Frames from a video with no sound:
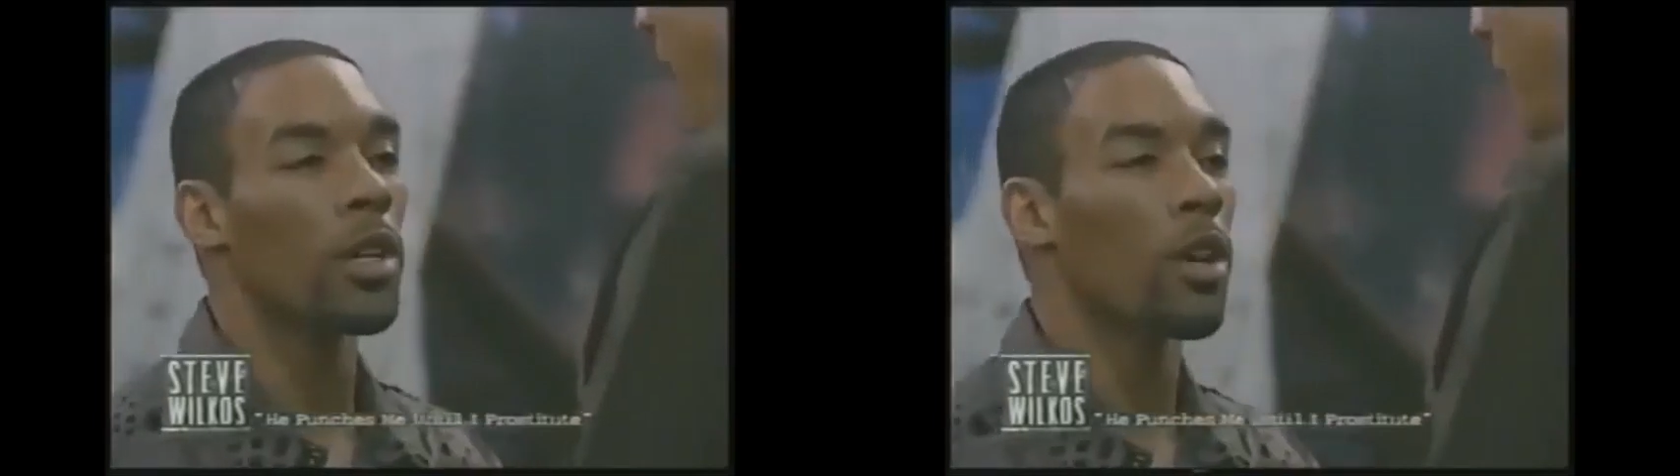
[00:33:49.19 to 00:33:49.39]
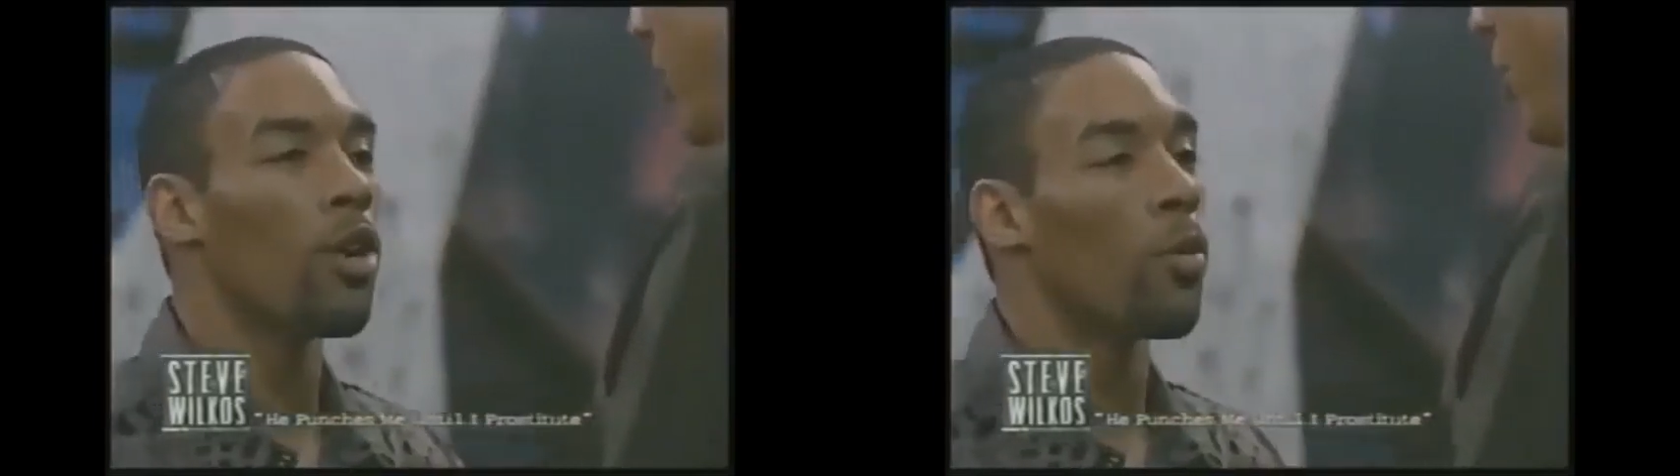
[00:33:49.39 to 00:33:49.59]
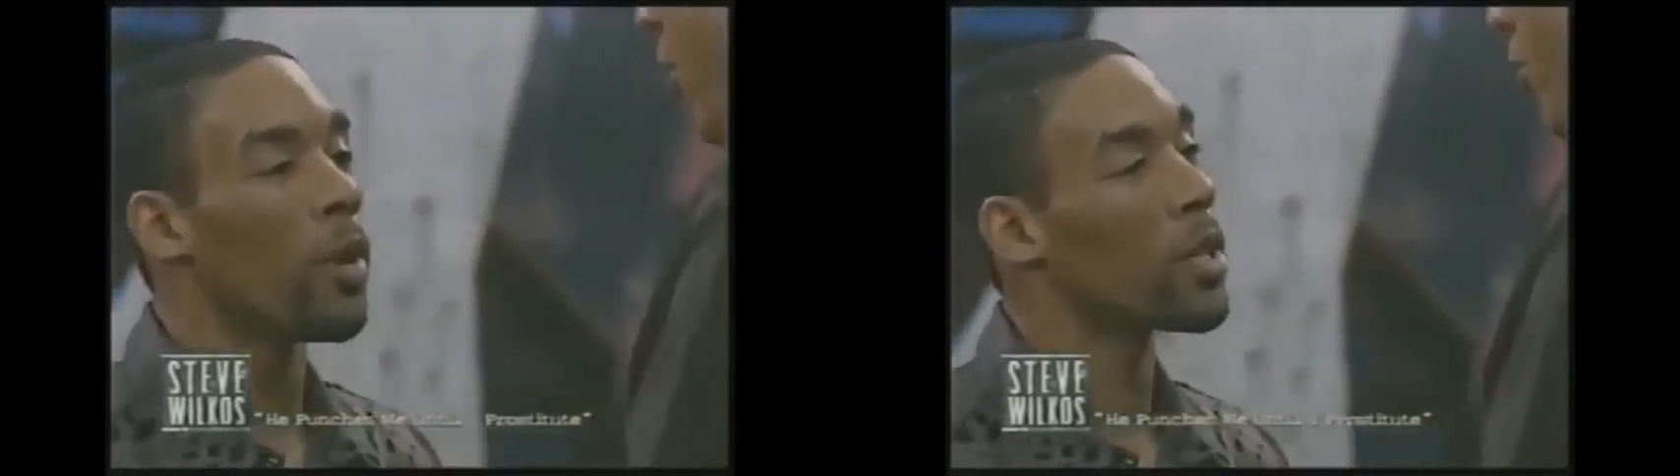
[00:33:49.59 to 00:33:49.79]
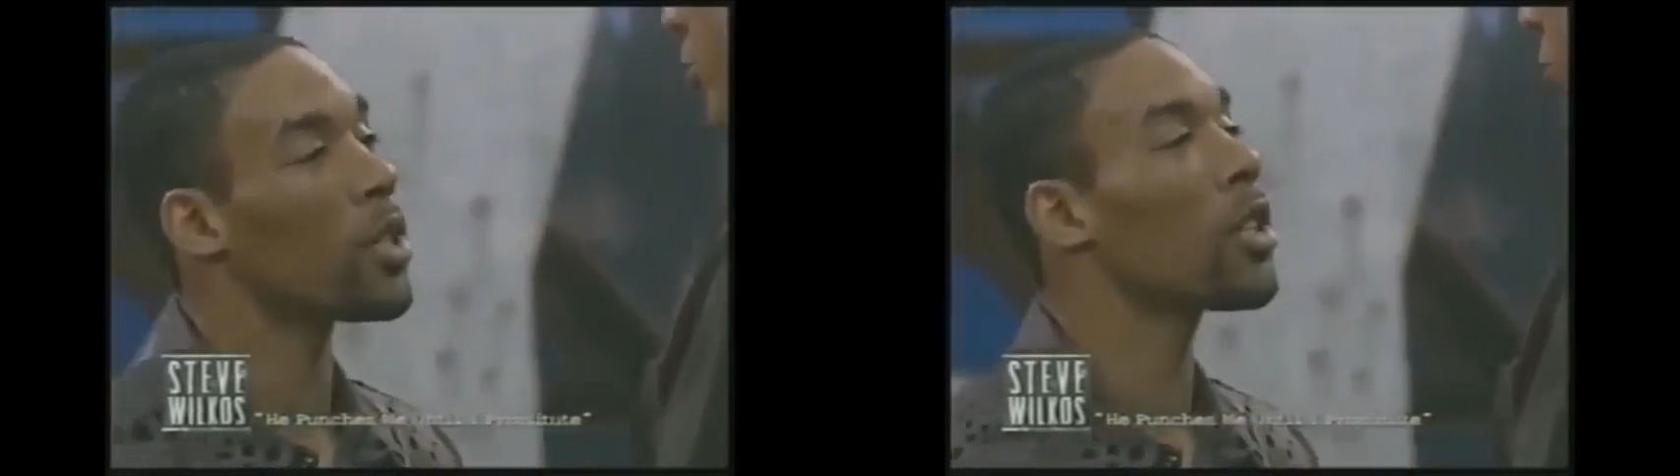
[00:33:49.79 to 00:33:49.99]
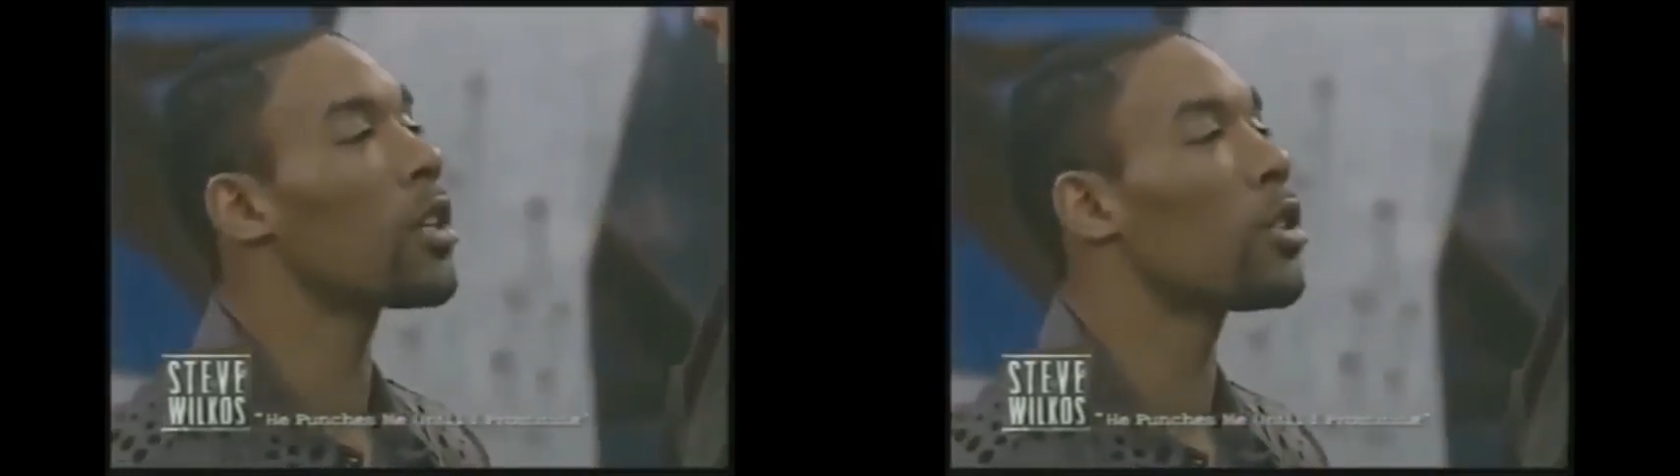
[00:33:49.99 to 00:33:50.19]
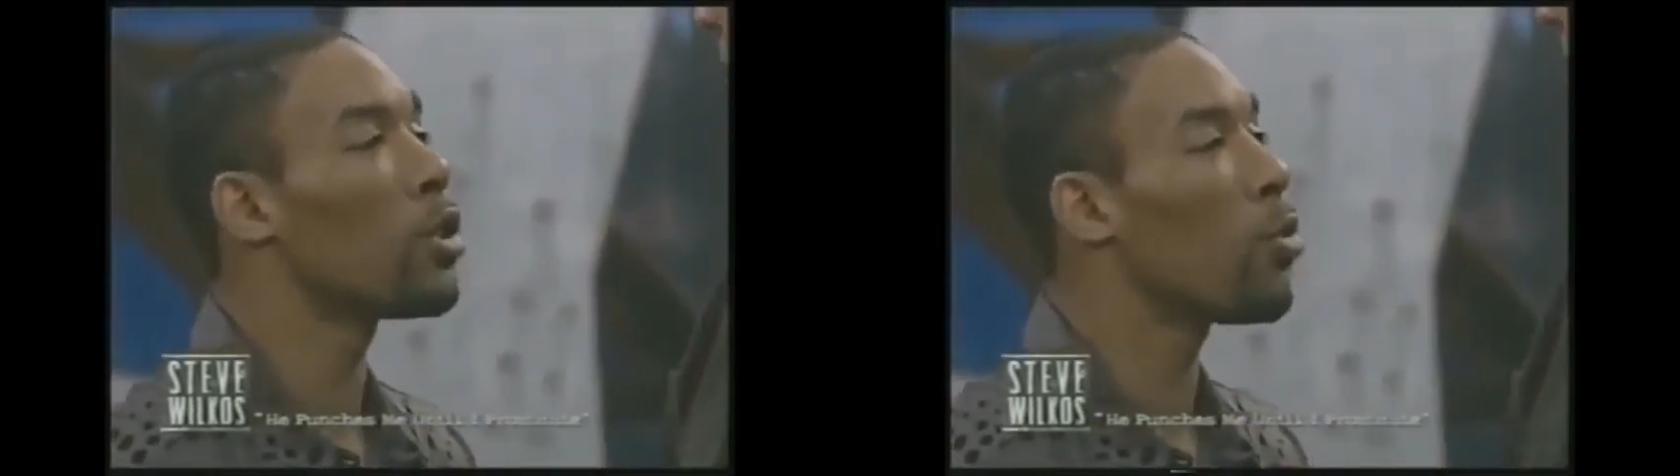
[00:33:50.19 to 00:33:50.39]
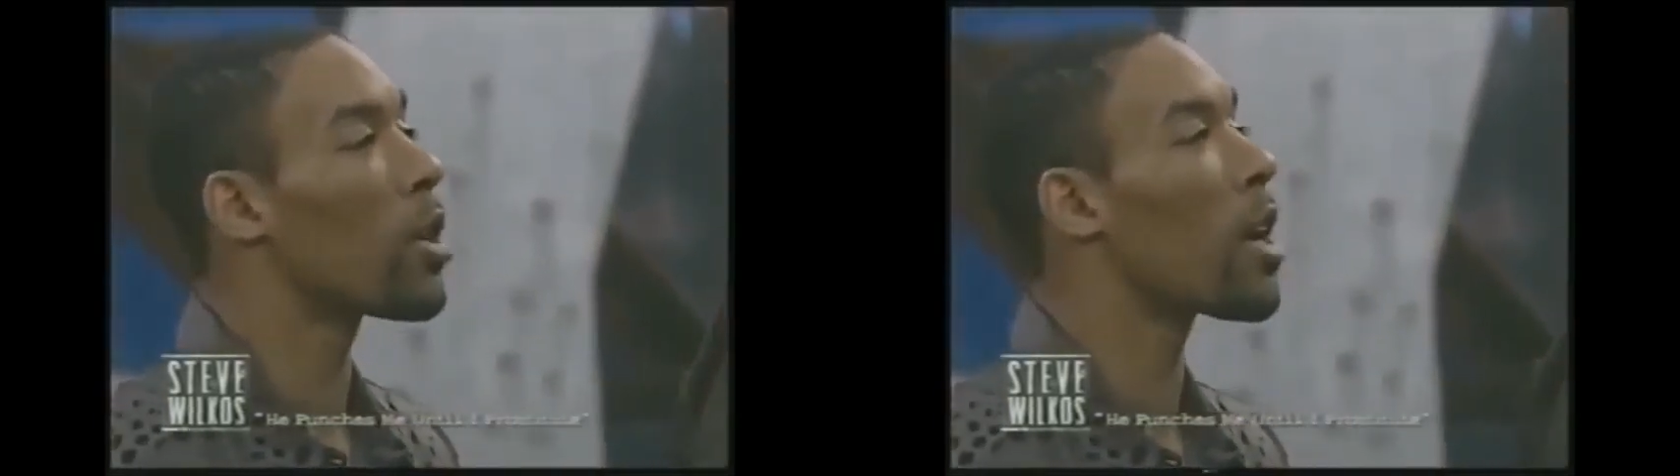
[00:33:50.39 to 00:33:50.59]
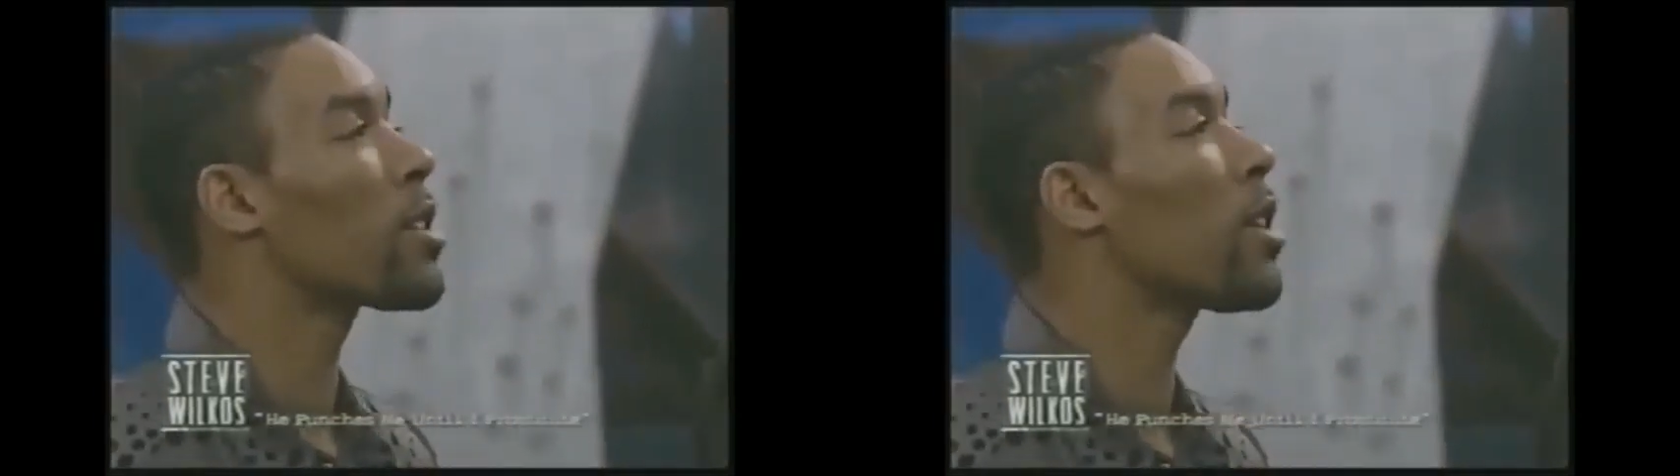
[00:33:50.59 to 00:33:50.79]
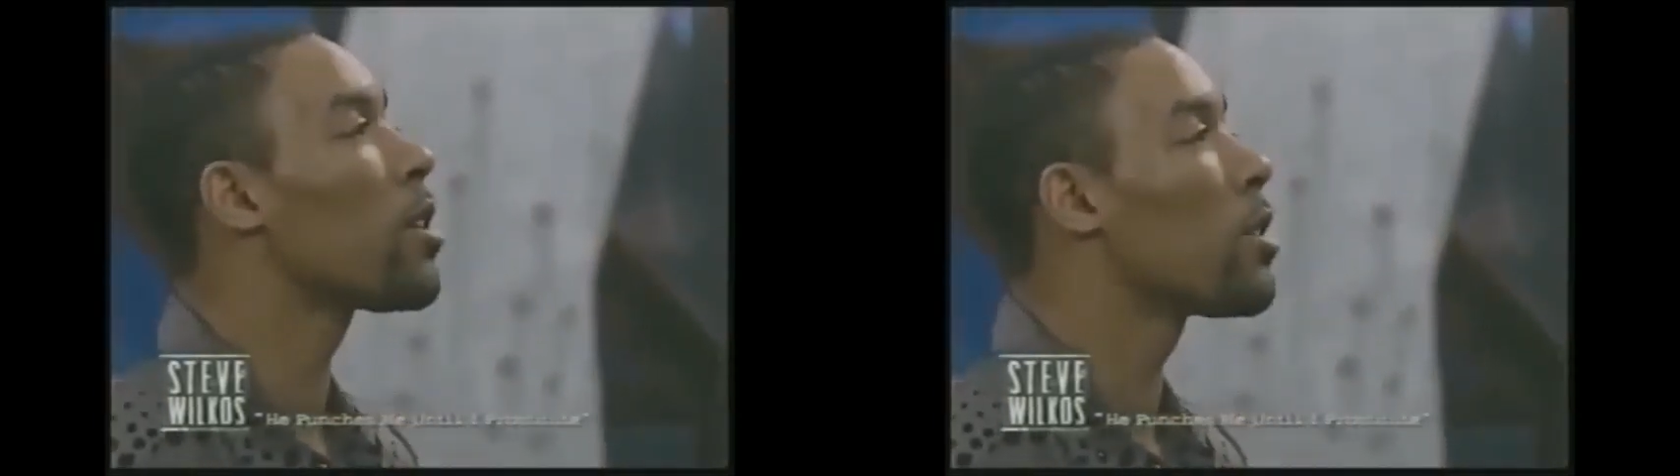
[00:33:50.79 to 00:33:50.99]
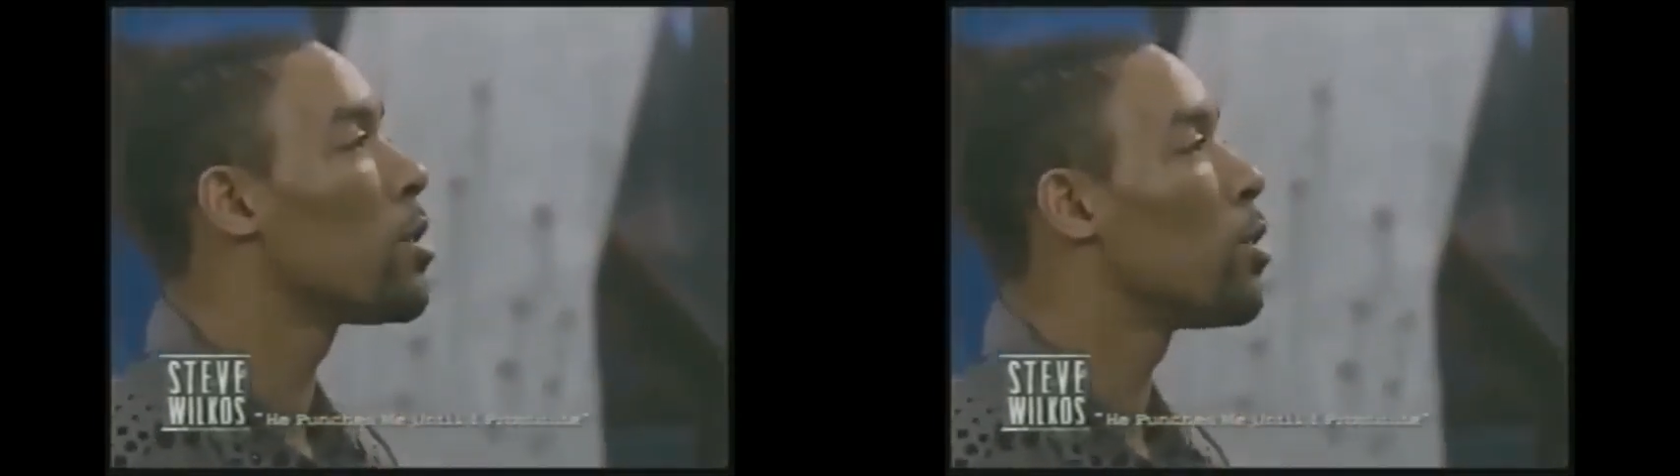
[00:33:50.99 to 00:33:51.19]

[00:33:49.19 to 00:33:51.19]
you want. And I'm going to hold you accountable, right?